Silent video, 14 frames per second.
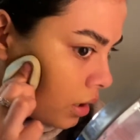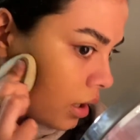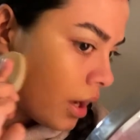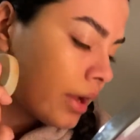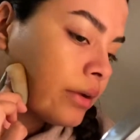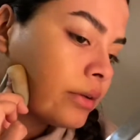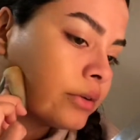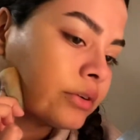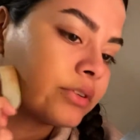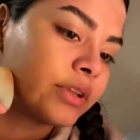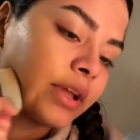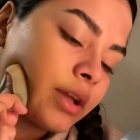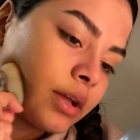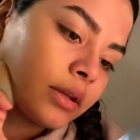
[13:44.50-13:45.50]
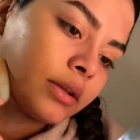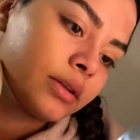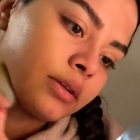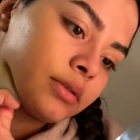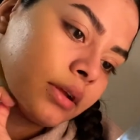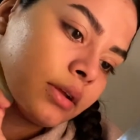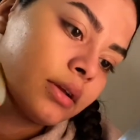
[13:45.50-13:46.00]
I understand.
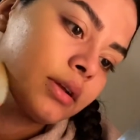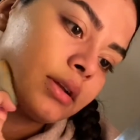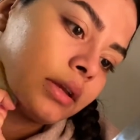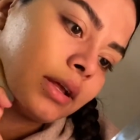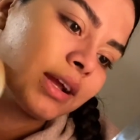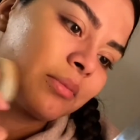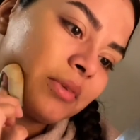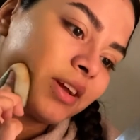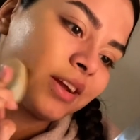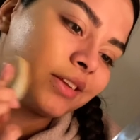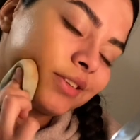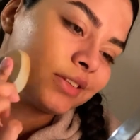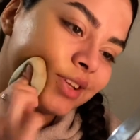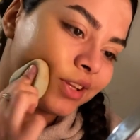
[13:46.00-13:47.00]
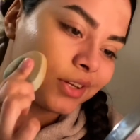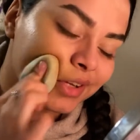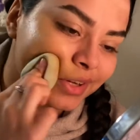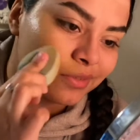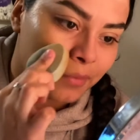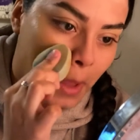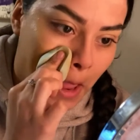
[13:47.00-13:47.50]
Like, I'm not gonna sit here
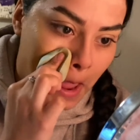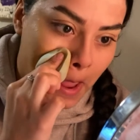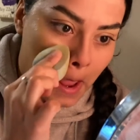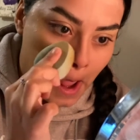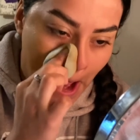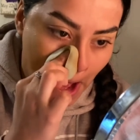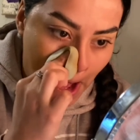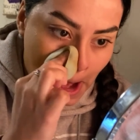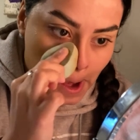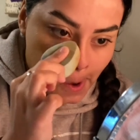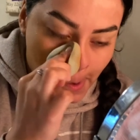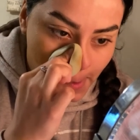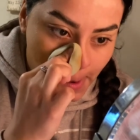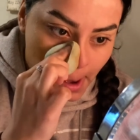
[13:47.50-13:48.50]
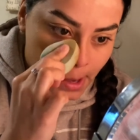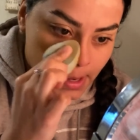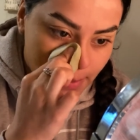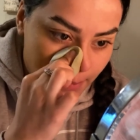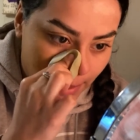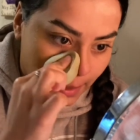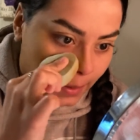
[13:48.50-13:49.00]
and cry
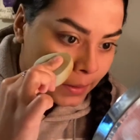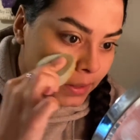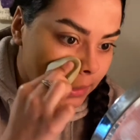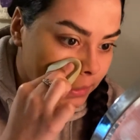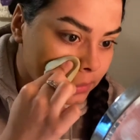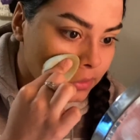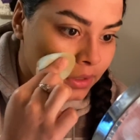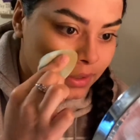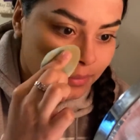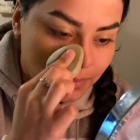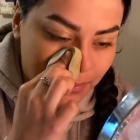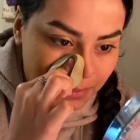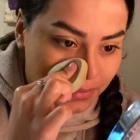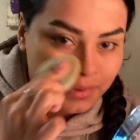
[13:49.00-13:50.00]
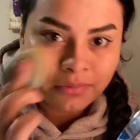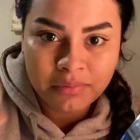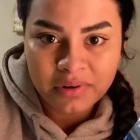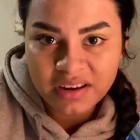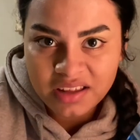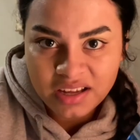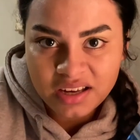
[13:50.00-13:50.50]
about it, because what
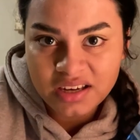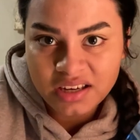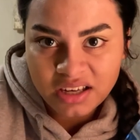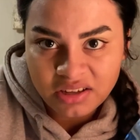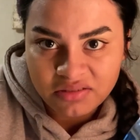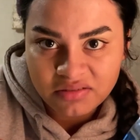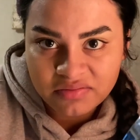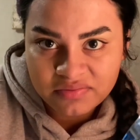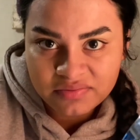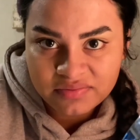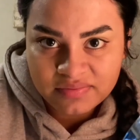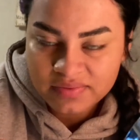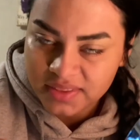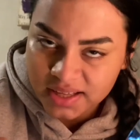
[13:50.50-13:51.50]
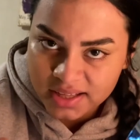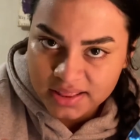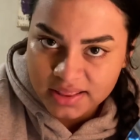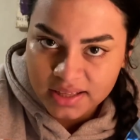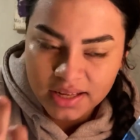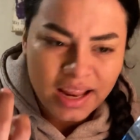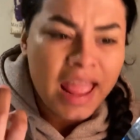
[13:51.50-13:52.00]
are they gonna do?
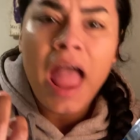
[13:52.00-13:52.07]
Nothing.